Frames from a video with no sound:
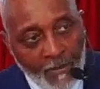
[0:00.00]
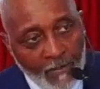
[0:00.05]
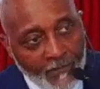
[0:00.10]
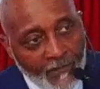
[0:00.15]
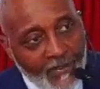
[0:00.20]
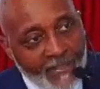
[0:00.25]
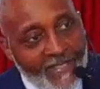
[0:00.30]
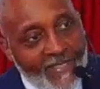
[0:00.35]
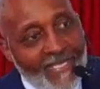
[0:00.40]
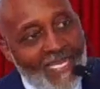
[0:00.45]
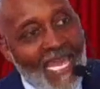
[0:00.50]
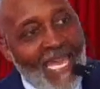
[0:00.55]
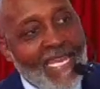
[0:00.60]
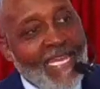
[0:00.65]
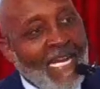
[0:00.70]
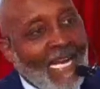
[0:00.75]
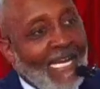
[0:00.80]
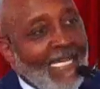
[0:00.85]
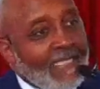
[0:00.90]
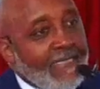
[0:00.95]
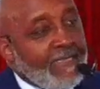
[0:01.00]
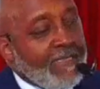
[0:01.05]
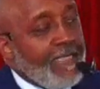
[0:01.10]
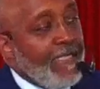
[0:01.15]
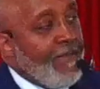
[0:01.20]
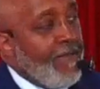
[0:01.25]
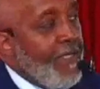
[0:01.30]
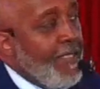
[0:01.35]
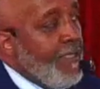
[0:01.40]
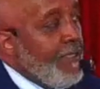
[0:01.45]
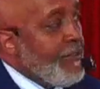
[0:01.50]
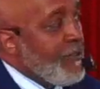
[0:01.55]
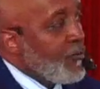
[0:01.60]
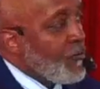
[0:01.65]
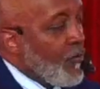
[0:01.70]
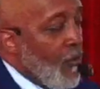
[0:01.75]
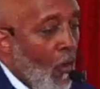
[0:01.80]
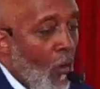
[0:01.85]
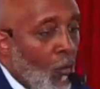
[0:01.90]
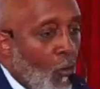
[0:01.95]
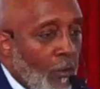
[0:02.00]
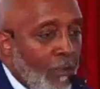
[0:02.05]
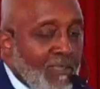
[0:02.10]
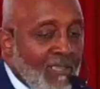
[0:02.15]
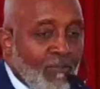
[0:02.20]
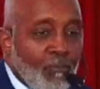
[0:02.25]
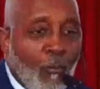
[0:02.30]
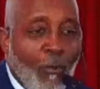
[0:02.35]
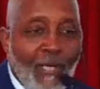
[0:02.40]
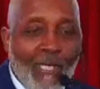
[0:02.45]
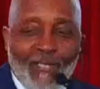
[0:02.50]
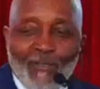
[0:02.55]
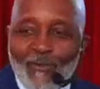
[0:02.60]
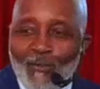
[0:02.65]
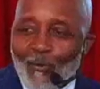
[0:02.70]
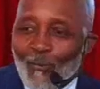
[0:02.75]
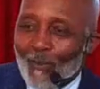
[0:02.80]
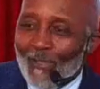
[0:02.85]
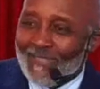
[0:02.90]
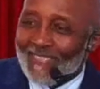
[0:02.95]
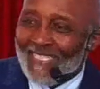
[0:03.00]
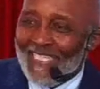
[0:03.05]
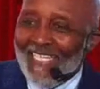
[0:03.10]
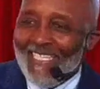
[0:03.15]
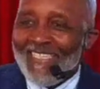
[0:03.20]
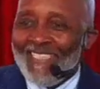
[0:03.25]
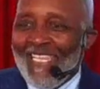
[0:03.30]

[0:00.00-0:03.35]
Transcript: The chaos that these thorns bring to us,